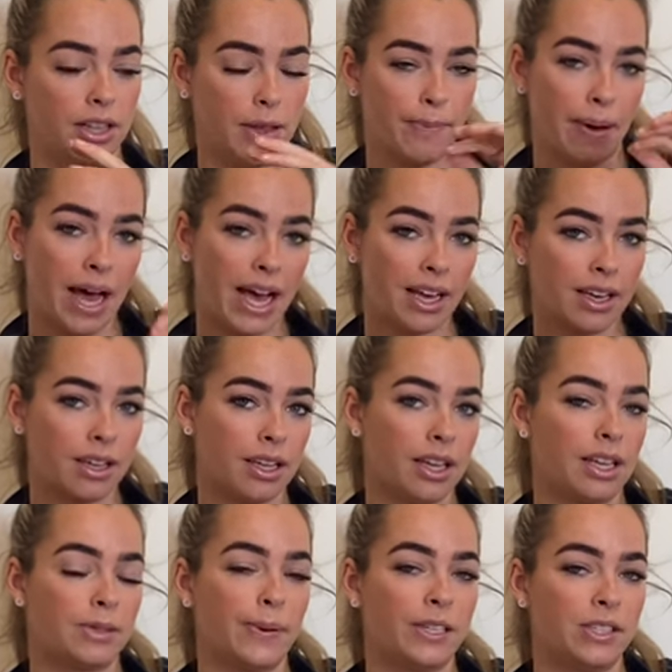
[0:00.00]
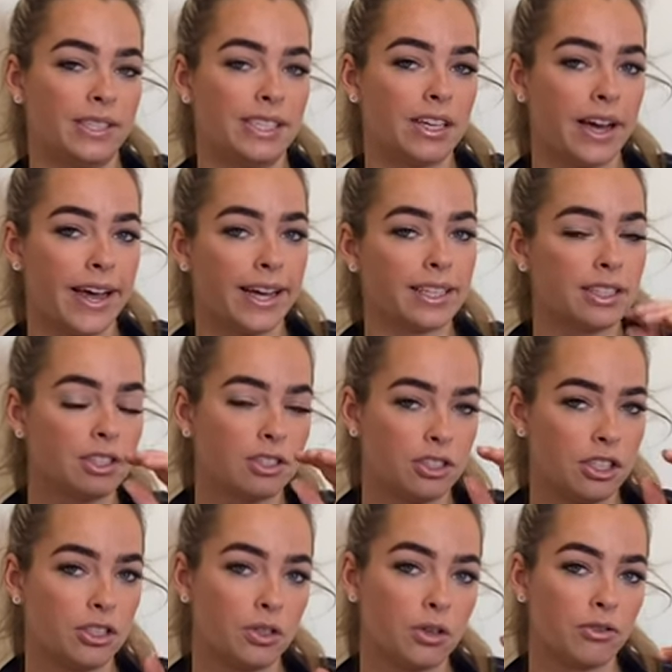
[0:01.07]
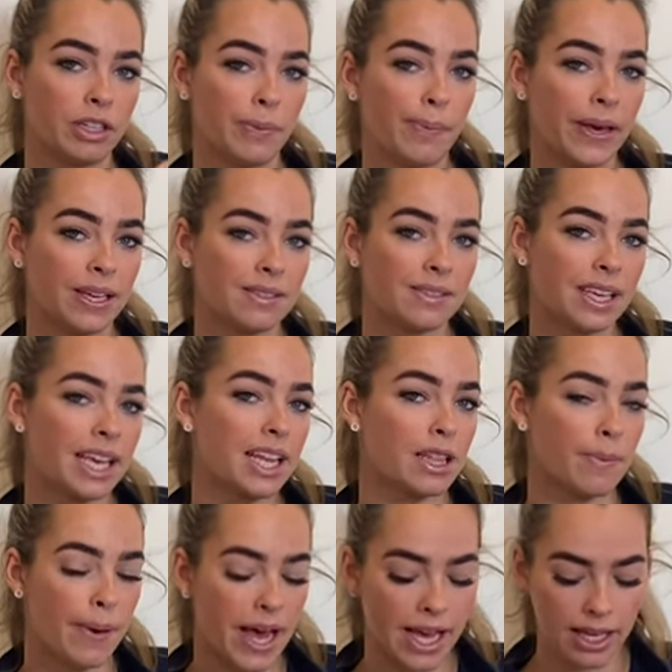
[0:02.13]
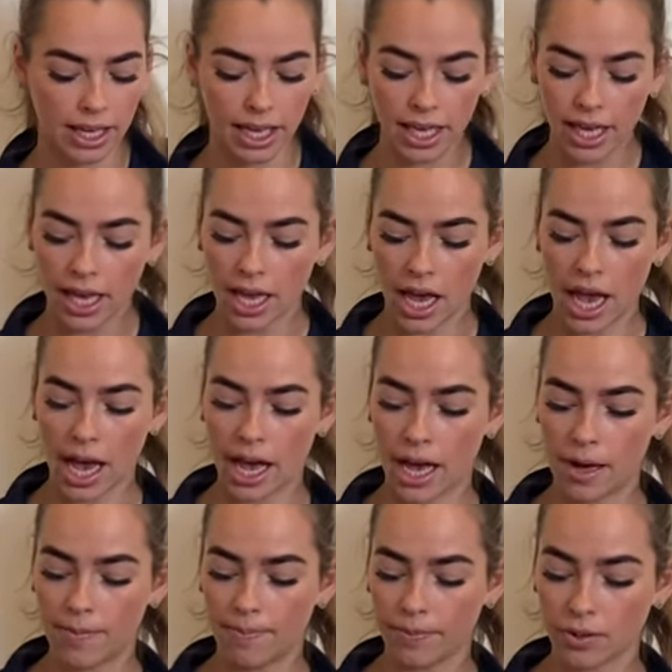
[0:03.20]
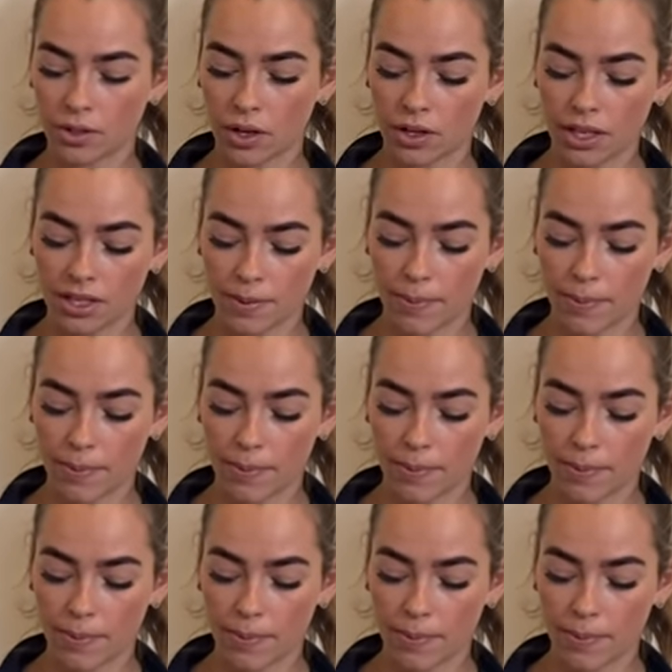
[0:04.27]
the back, especially Diane, because she's got really pink skin at the back. So these are